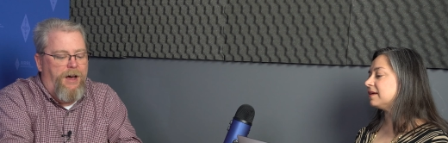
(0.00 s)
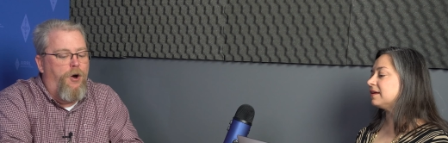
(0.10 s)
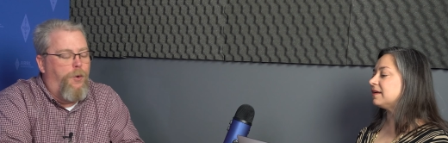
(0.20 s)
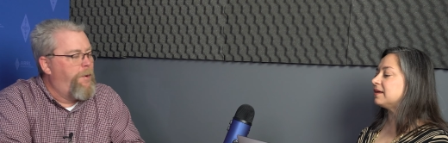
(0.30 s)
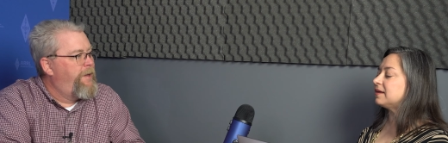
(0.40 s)

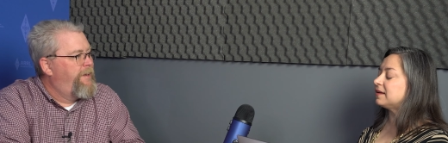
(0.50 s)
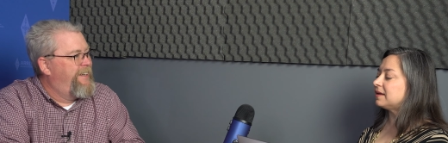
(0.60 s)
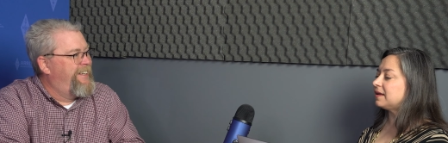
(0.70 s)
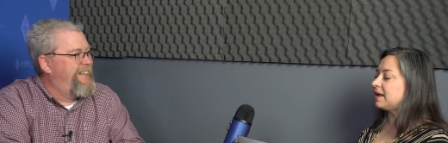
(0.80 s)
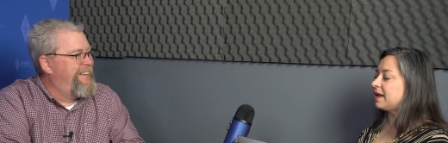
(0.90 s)
Speaker 1: hope.
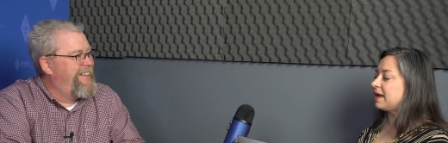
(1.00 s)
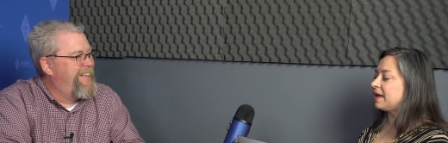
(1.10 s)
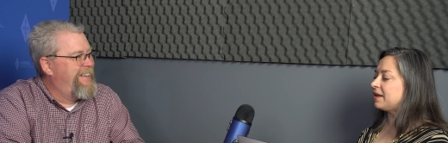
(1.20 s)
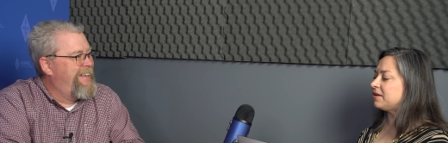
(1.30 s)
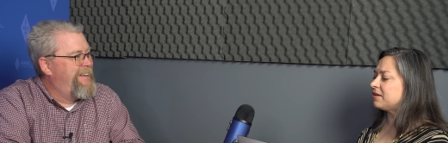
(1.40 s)

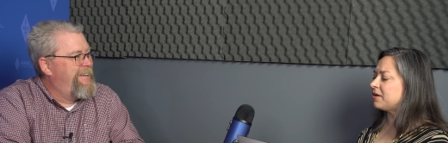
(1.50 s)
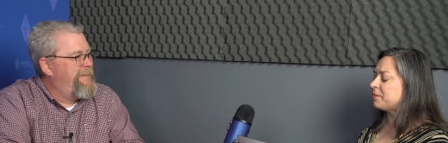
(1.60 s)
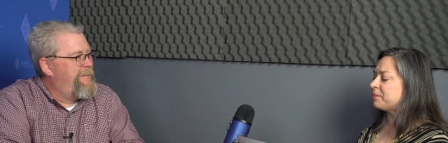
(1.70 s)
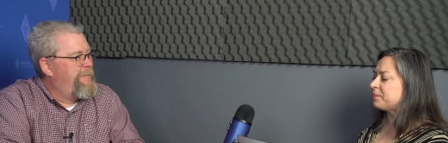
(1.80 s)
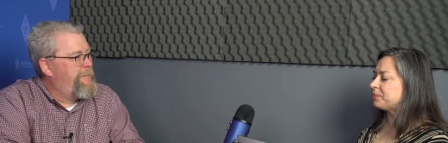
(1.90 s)

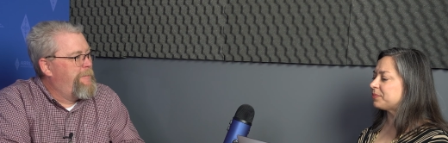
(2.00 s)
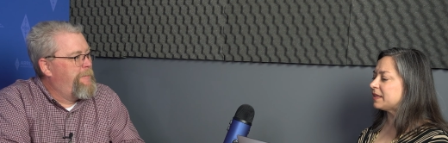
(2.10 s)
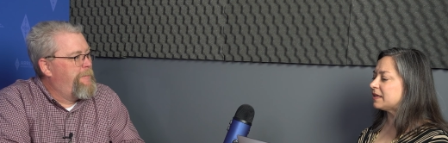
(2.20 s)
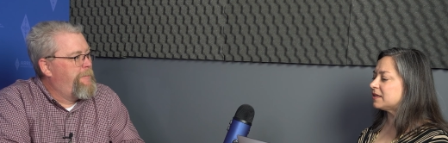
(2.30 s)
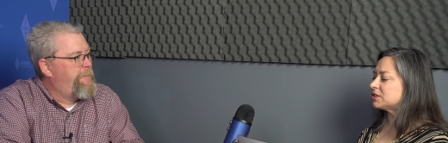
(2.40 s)
Speaker 2: And
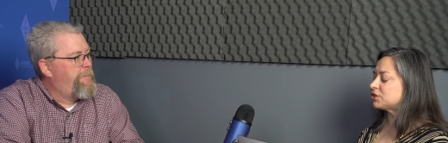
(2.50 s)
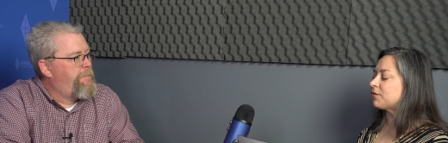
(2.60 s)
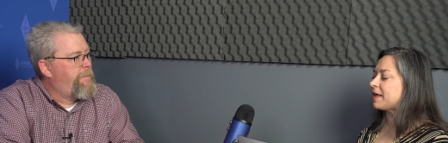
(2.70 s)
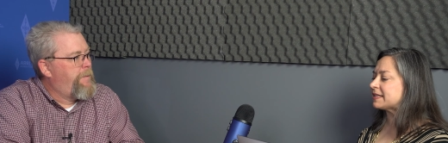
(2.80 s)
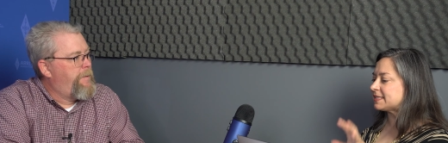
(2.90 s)

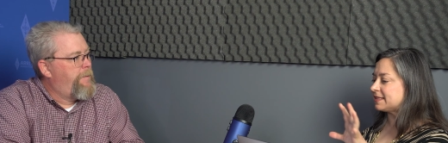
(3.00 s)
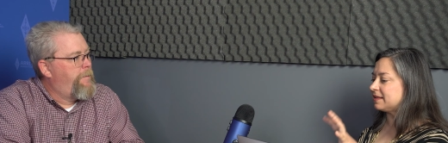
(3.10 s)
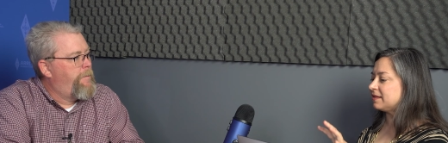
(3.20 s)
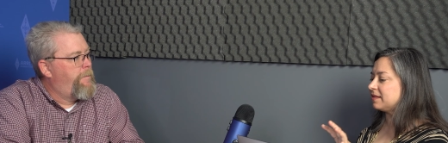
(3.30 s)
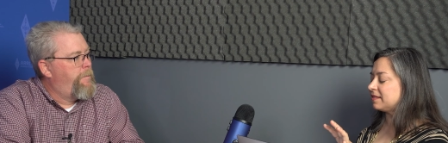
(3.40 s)
so that's
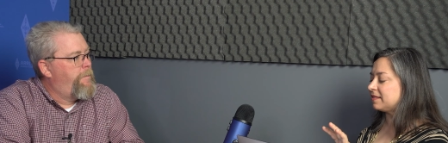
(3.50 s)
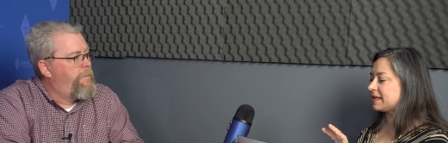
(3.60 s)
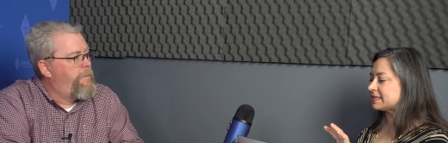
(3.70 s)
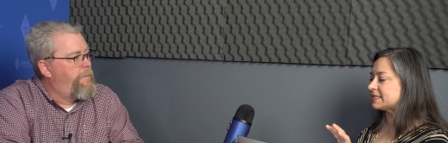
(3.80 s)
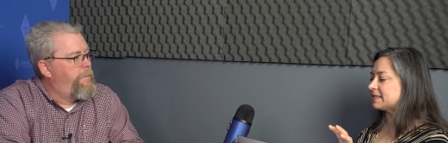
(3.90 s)
the
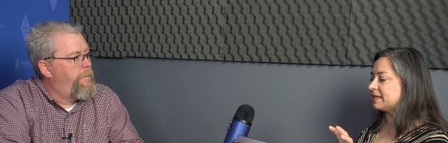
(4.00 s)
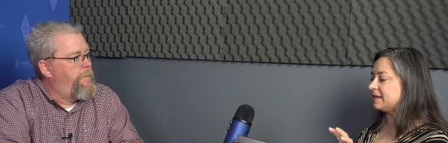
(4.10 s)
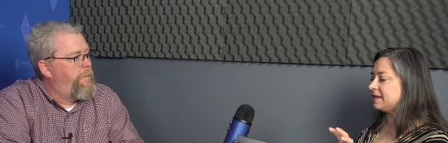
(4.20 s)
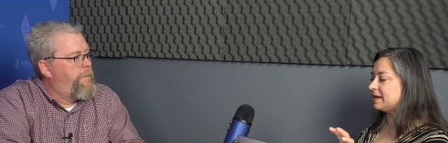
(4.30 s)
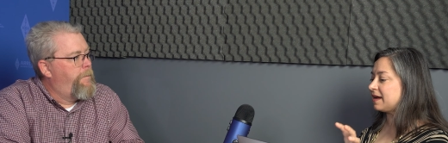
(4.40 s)

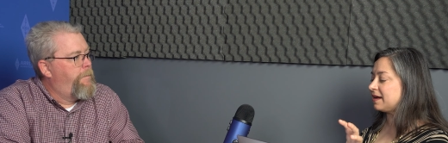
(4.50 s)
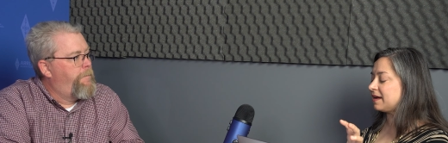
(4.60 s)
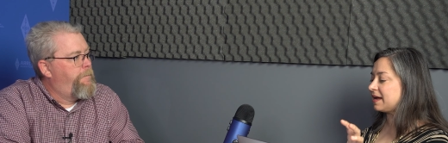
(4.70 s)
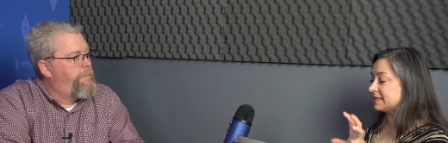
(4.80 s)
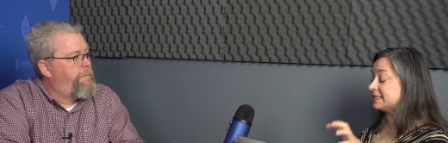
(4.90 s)

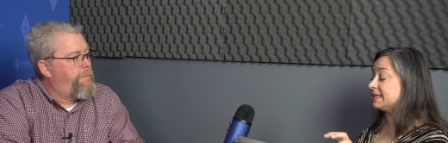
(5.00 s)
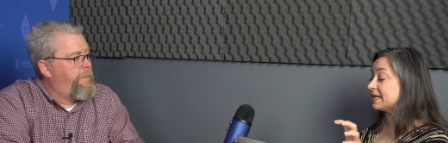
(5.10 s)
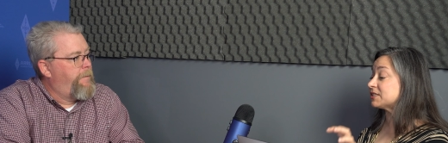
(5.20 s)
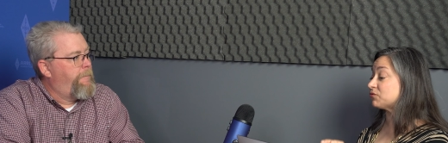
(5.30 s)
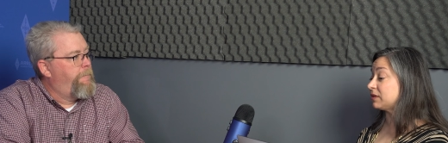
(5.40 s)

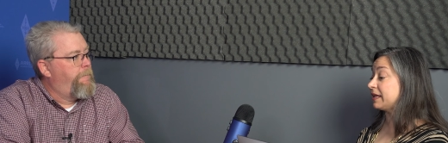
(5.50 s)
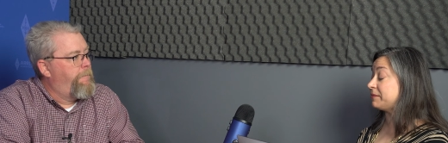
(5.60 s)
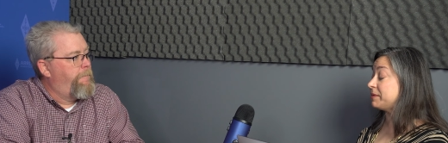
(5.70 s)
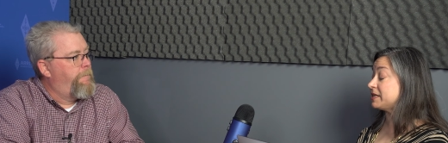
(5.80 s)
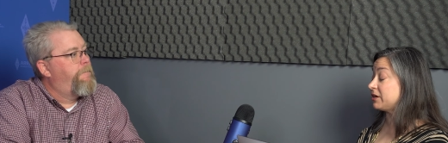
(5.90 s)
ICS
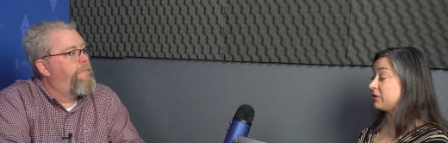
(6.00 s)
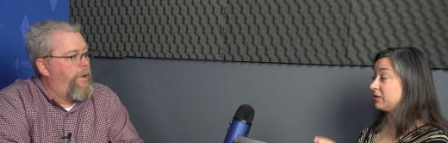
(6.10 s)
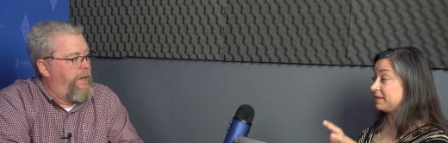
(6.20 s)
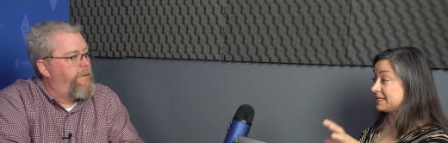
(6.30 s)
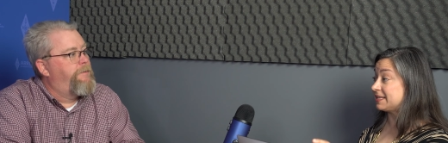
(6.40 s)
related
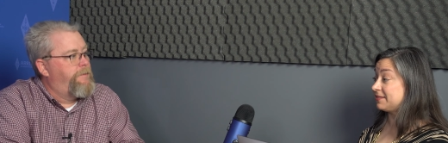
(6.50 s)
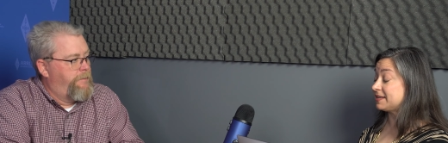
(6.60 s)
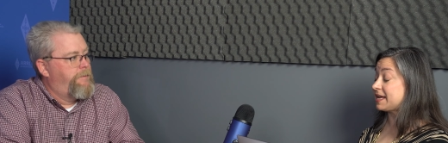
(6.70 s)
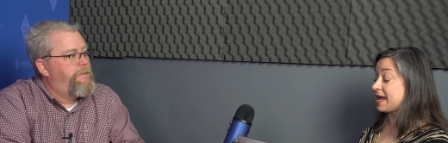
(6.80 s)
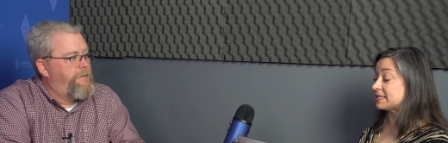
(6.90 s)
Speaker 1: material that's in
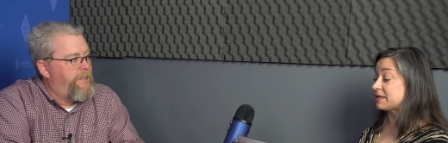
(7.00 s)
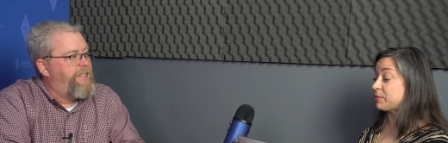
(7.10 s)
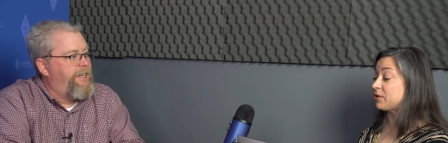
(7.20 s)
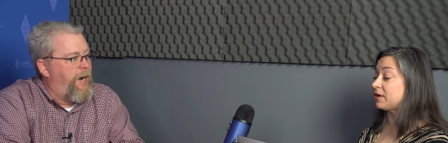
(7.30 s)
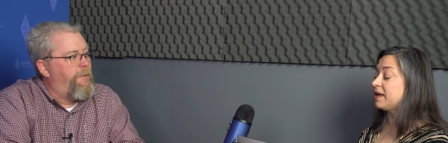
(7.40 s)
the task.
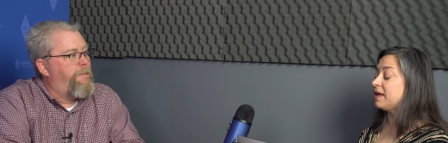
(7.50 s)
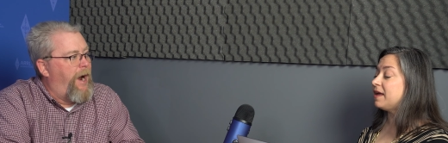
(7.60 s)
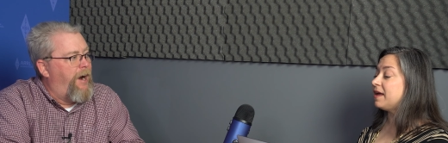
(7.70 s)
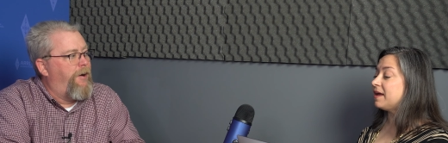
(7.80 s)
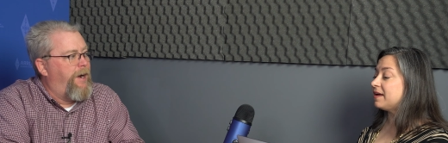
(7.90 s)
That's book. In
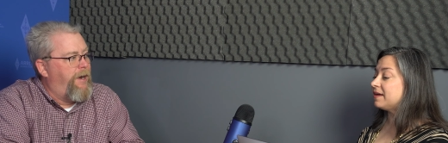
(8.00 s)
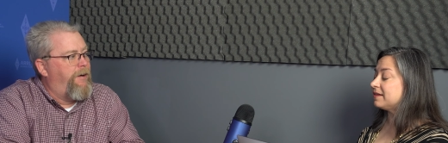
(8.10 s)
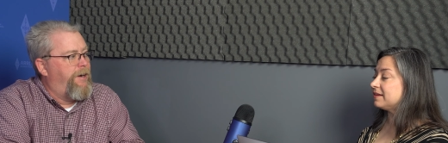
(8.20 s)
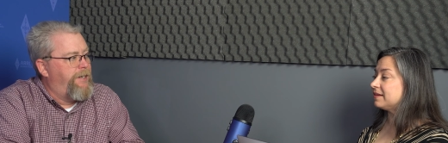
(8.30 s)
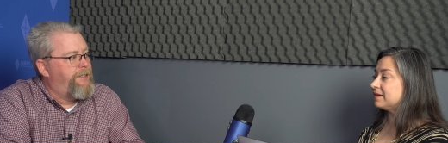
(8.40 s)

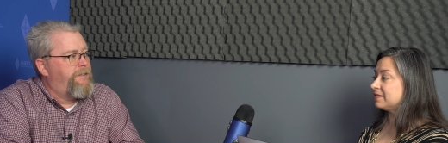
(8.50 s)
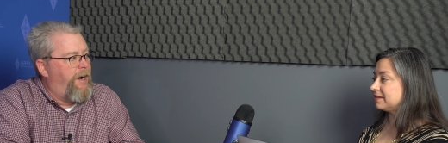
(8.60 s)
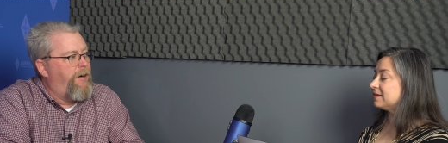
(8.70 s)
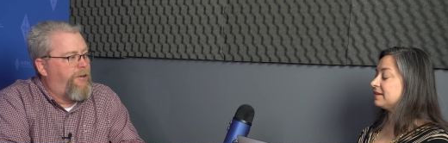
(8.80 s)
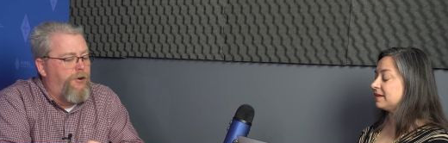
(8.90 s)

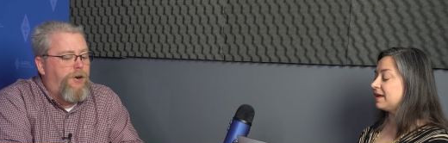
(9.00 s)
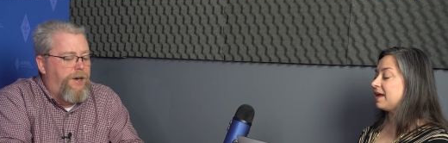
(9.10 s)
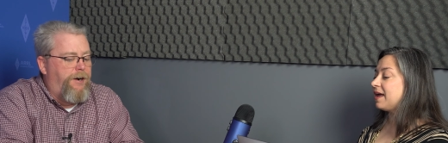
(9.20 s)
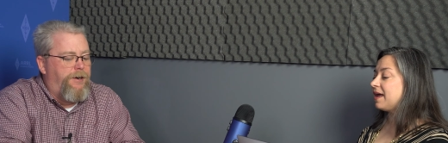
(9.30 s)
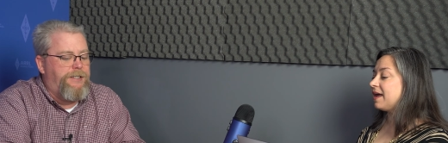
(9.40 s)
our
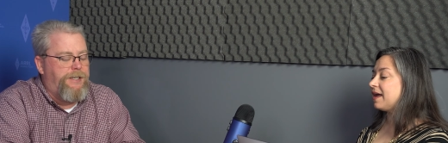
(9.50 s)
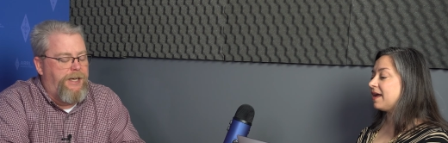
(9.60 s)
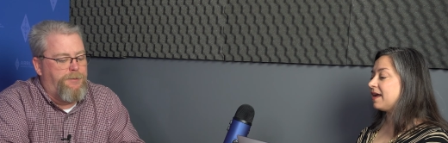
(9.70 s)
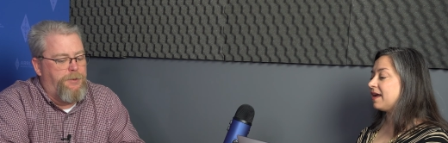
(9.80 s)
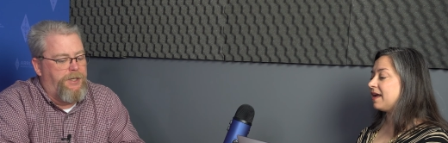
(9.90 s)
current ARES
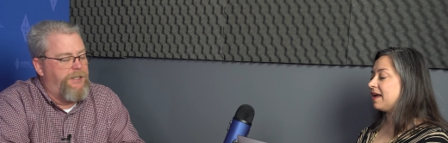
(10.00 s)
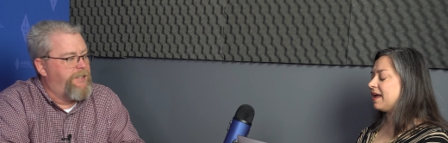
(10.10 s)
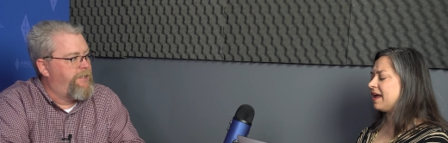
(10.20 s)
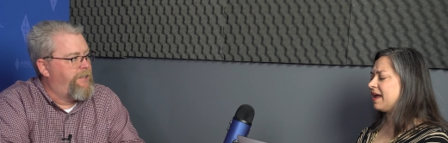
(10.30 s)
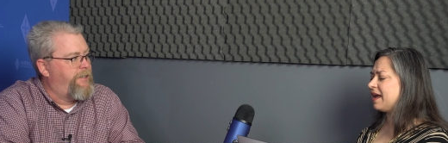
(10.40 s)
task book
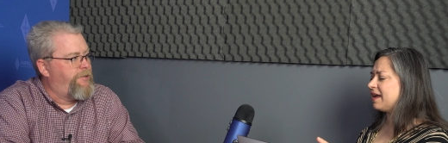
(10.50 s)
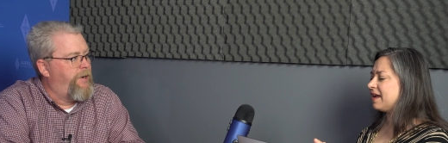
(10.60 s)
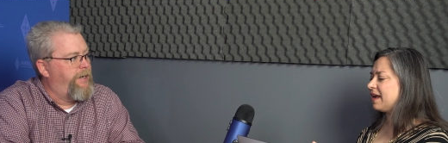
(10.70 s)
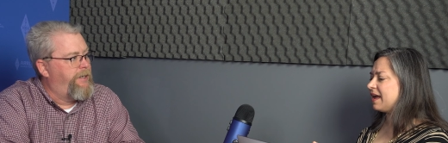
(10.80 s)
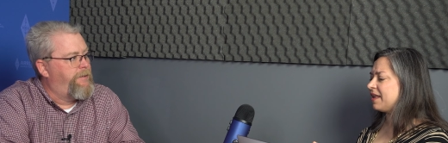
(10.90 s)
as it's set
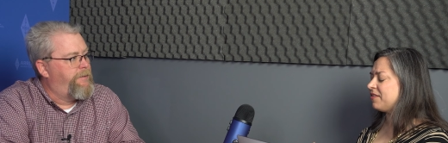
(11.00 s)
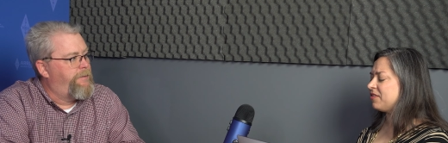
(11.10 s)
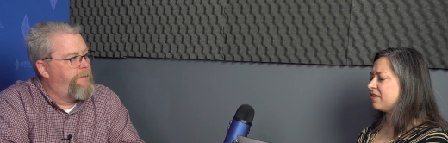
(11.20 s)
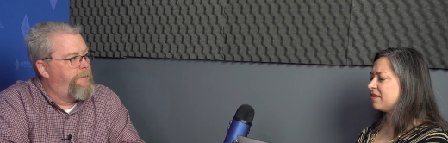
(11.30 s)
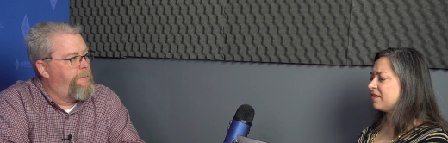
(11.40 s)
right now.
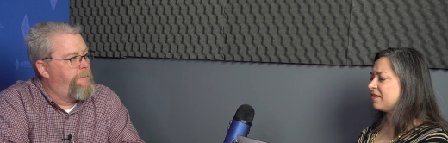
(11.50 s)
And